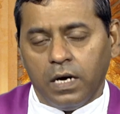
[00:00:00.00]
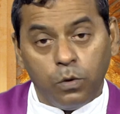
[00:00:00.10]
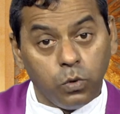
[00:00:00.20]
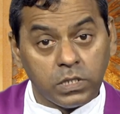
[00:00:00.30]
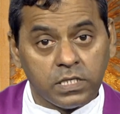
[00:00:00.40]

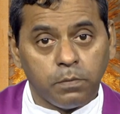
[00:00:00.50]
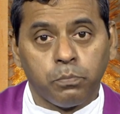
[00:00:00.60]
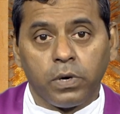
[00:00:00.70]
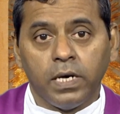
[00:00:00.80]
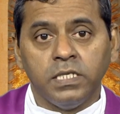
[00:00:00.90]
I was
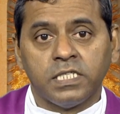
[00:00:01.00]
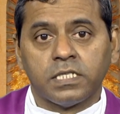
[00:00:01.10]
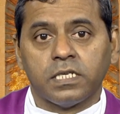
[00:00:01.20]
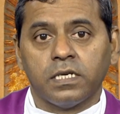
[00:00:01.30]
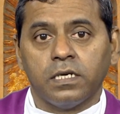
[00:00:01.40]

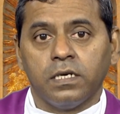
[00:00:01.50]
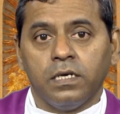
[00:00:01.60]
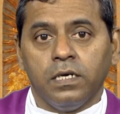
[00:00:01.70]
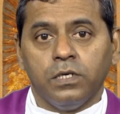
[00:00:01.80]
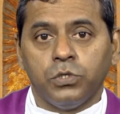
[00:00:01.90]
surprised
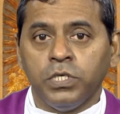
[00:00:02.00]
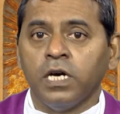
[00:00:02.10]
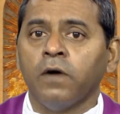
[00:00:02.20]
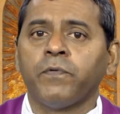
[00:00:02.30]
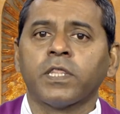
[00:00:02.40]
to
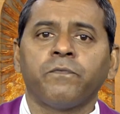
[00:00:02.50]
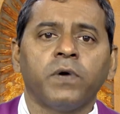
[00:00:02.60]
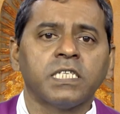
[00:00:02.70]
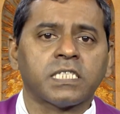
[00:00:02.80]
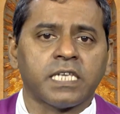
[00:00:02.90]
hear for the
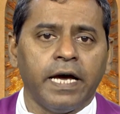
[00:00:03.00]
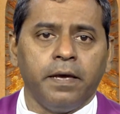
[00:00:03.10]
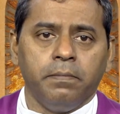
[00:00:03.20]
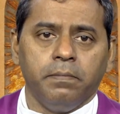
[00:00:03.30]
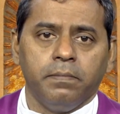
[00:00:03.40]
first
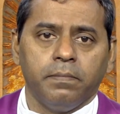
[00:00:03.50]
time